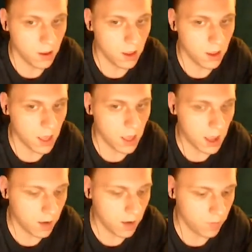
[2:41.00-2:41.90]

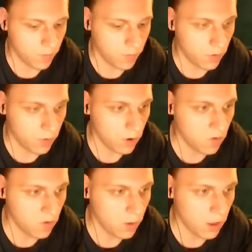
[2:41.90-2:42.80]
and for the
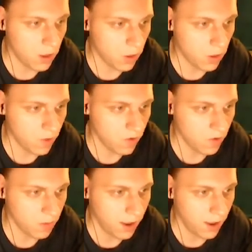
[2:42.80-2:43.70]
switch, as its
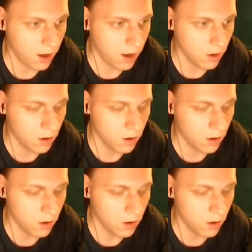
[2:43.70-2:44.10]
main